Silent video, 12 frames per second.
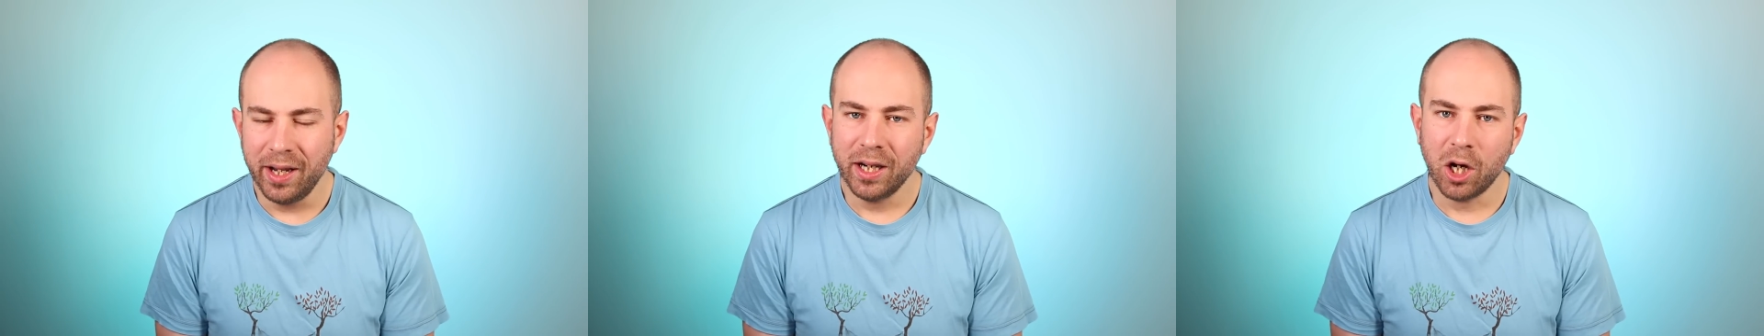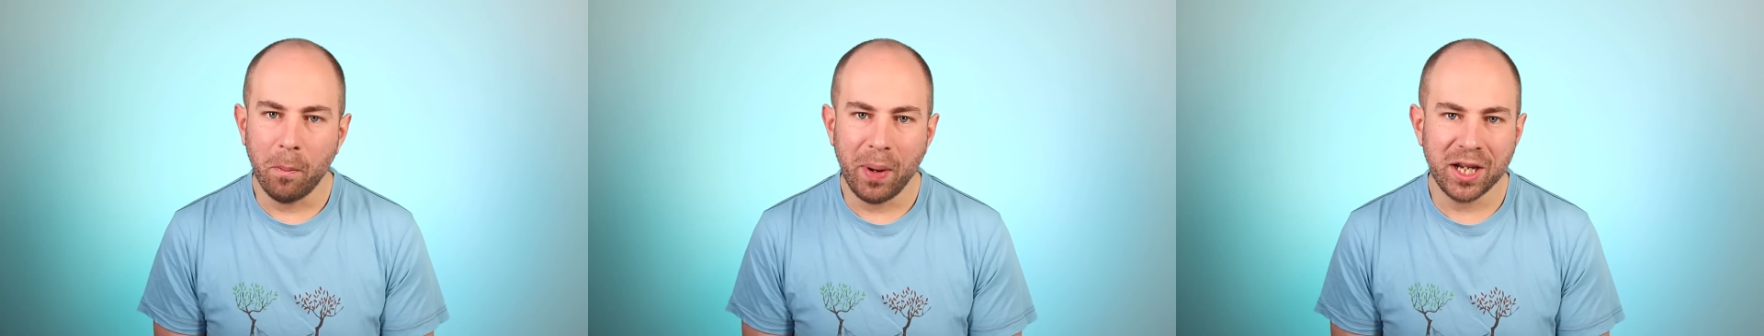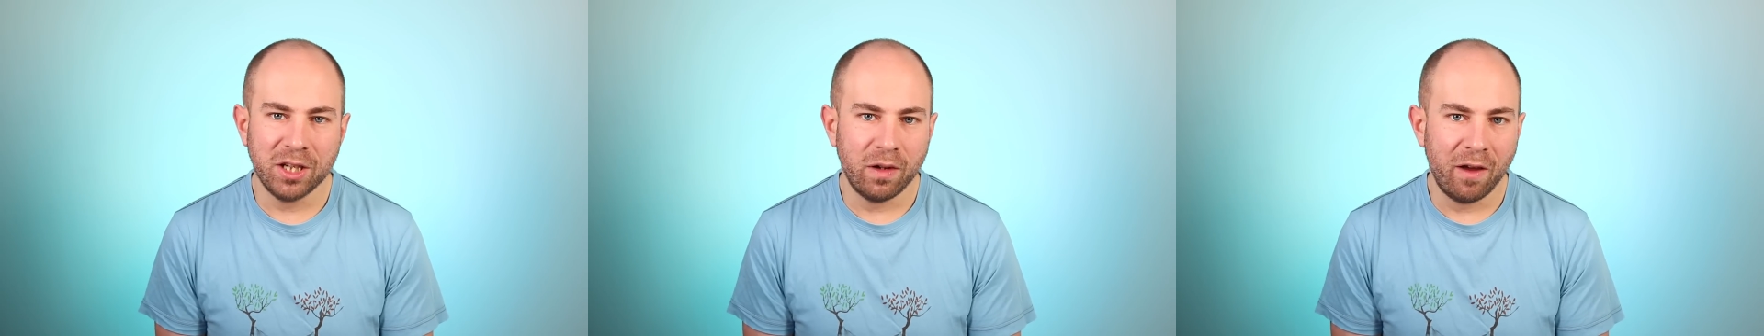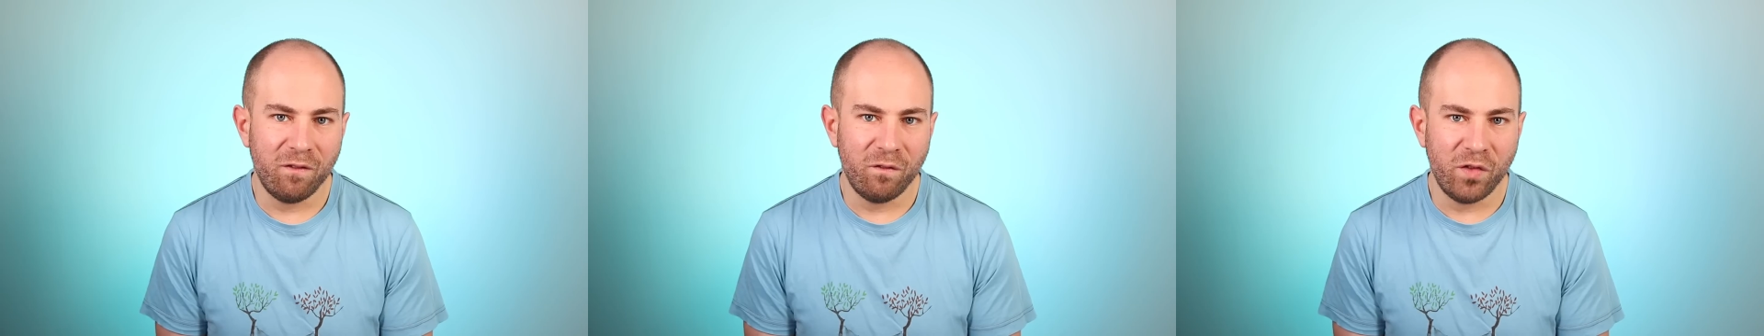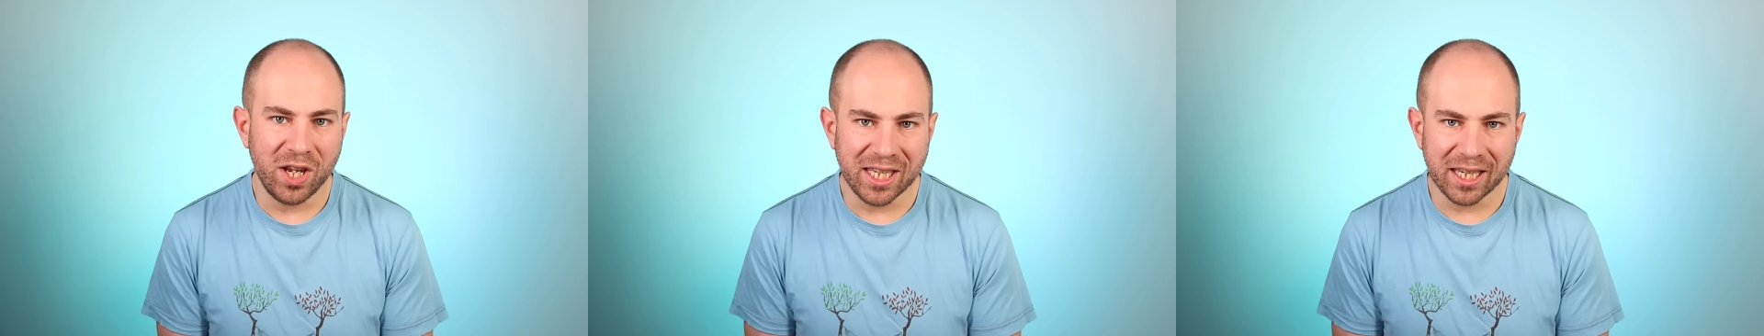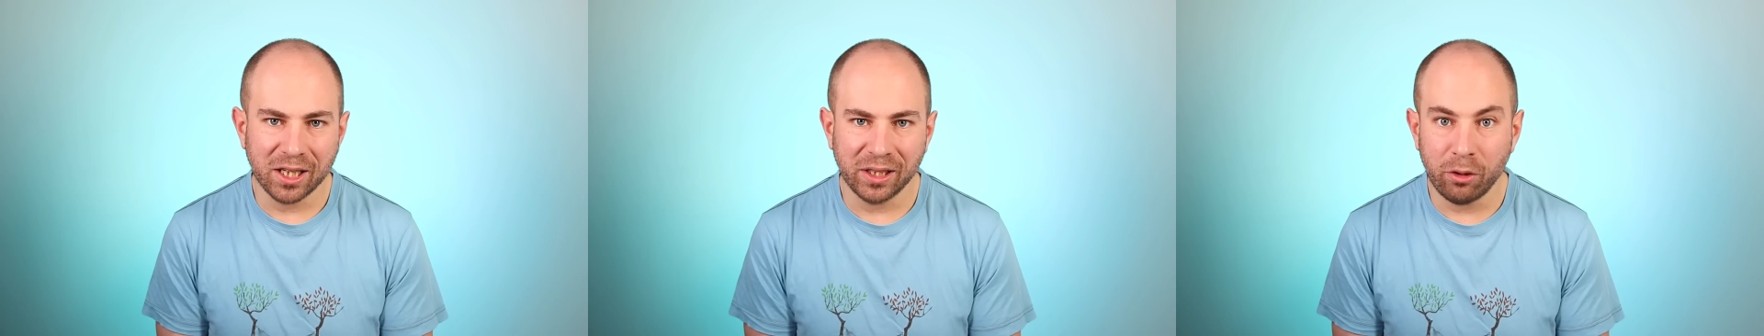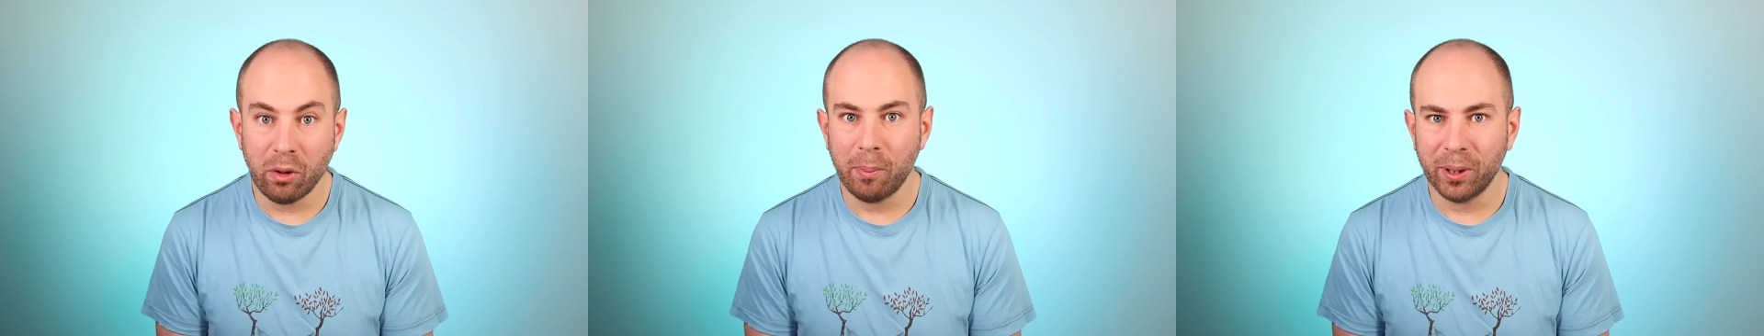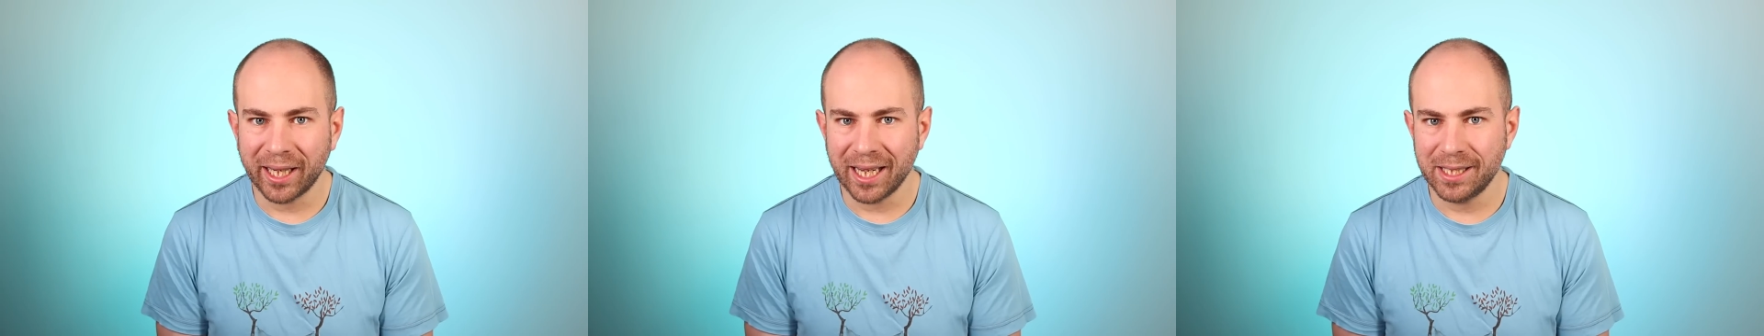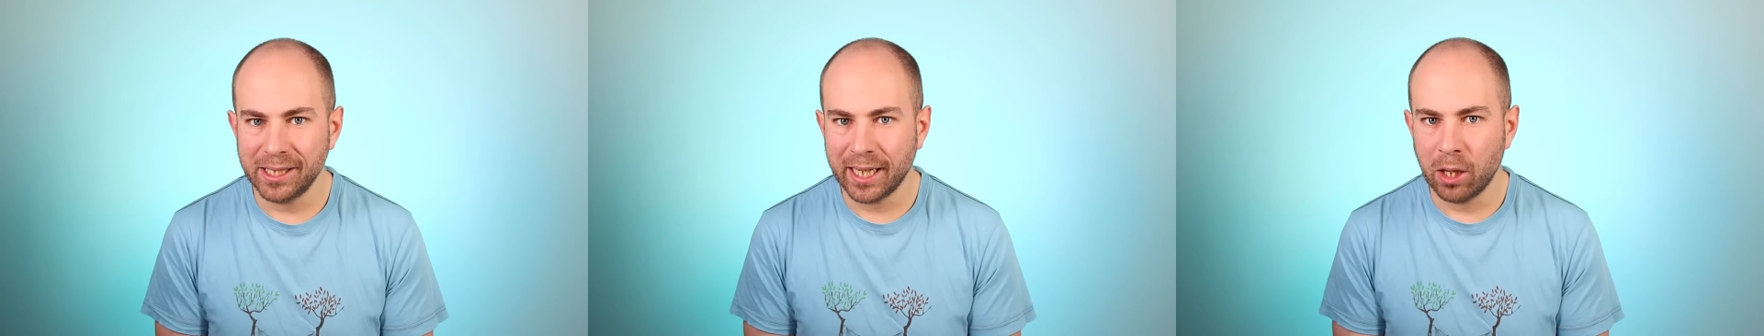compared to their physically replicated